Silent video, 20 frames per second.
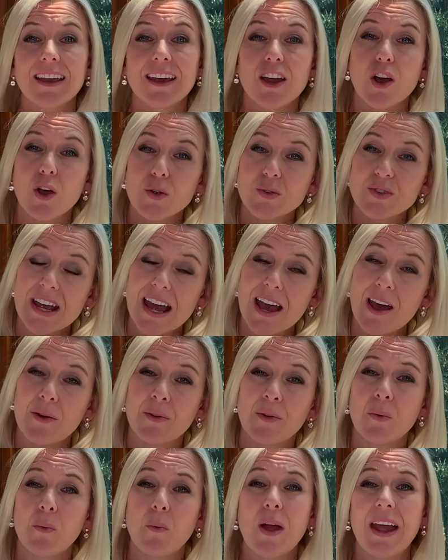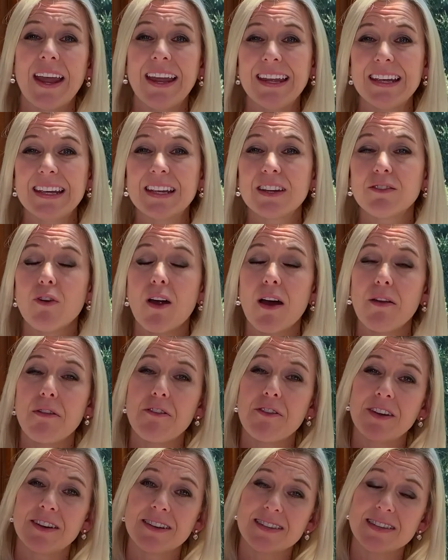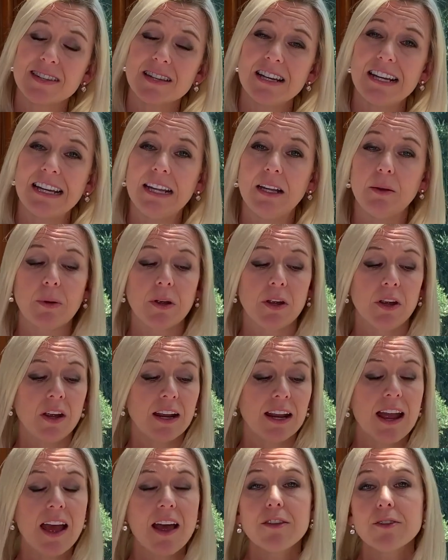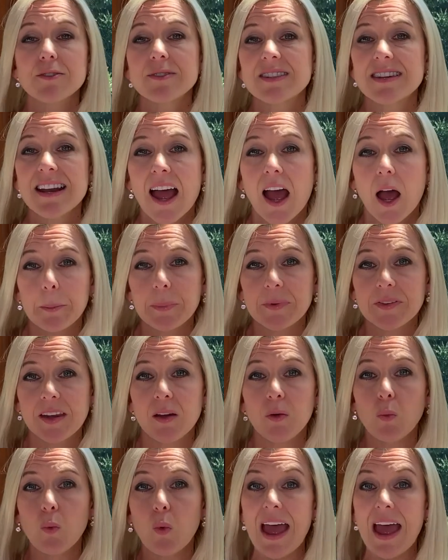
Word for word: go down awake rather than asleep, get those naps in